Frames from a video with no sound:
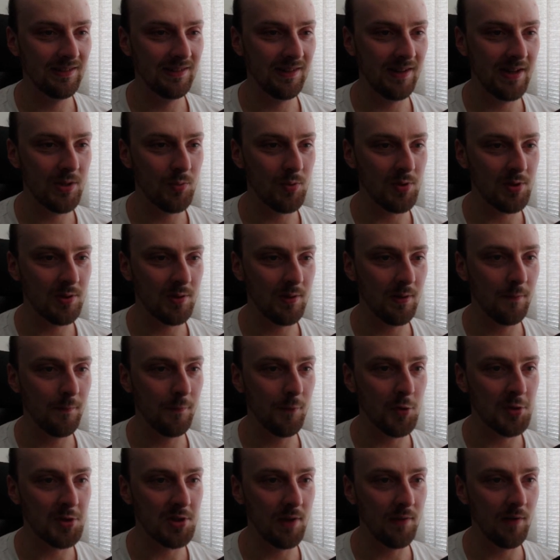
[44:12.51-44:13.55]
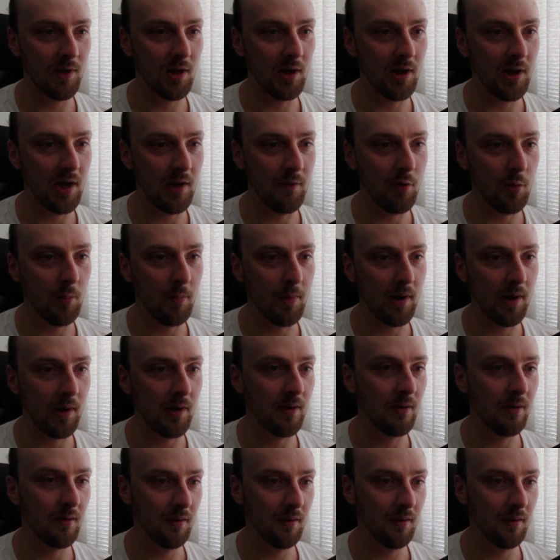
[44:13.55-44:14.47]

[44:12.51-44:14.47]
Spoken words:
This was the first level I ever made.